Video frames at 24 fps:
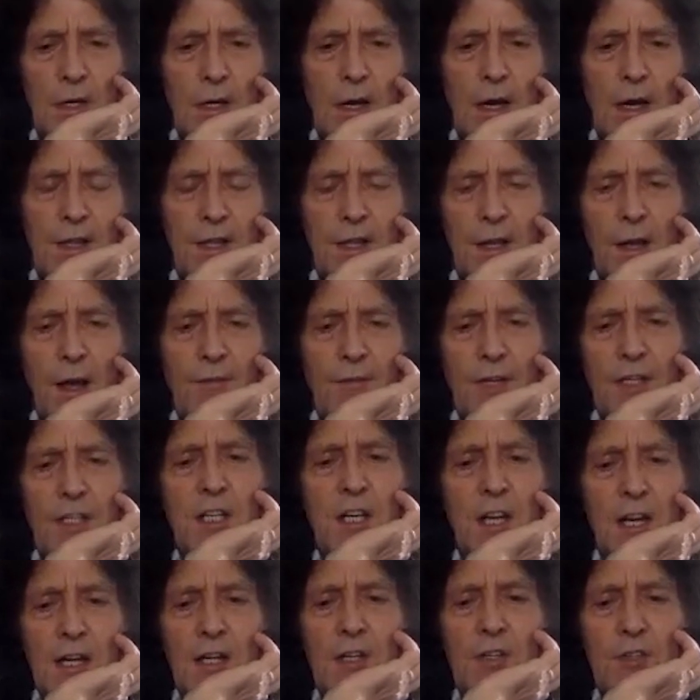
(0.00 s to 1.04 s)
I think I find
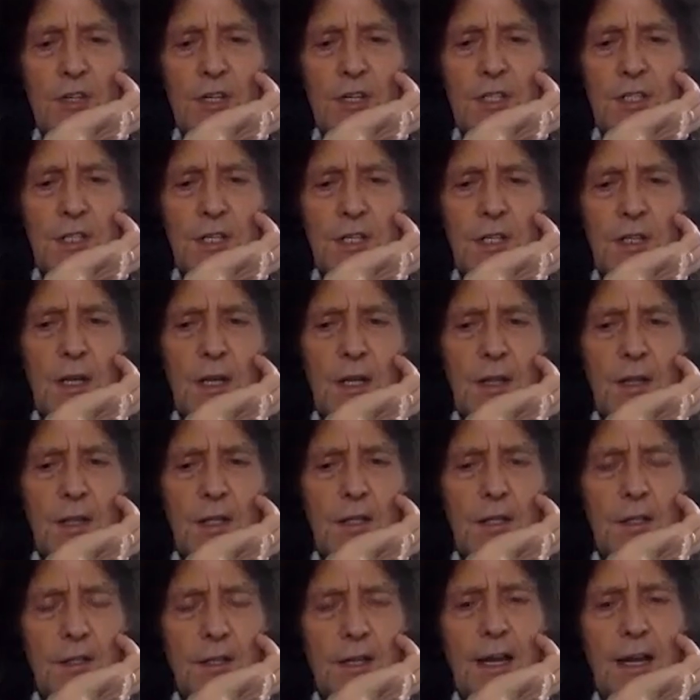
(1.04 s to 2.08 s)
it interesting that,
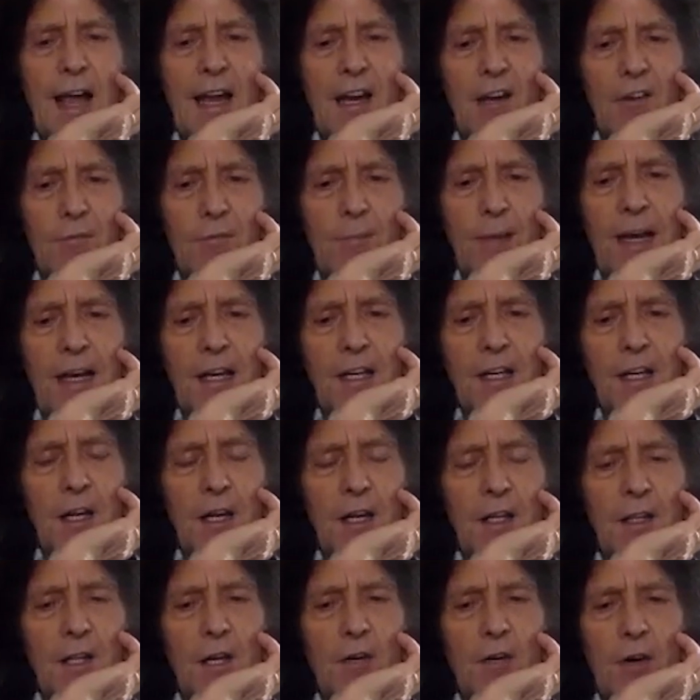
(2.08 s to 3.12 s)
that the lack of melody
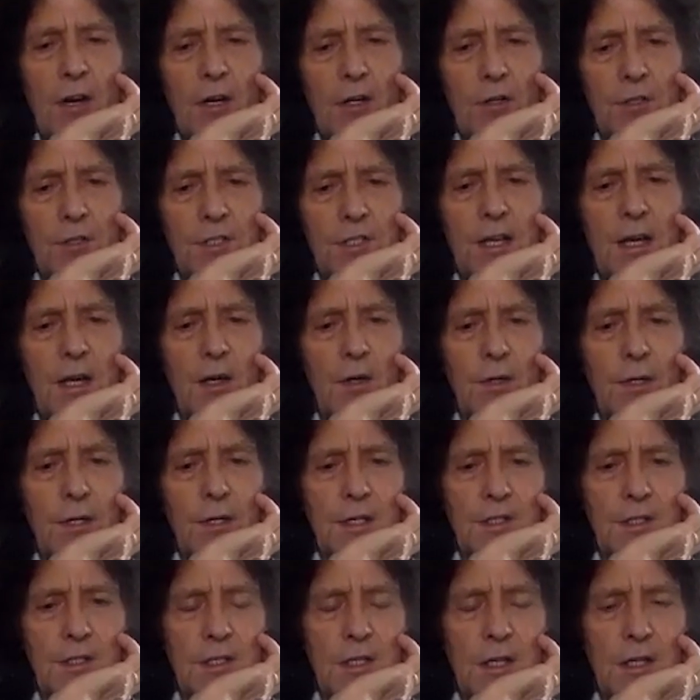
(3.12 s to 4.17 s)
in their records now
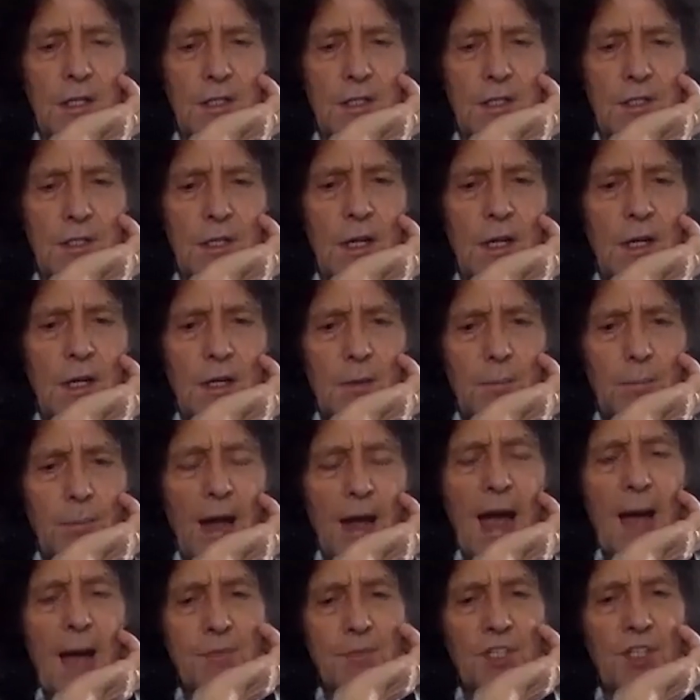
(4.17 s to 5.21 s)
is, is mm.
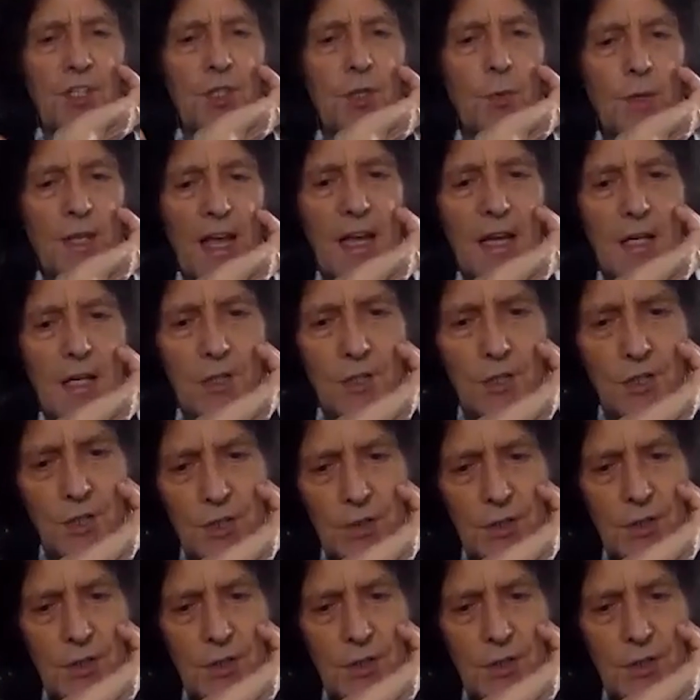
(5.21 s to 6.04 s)
perhaps to do with age.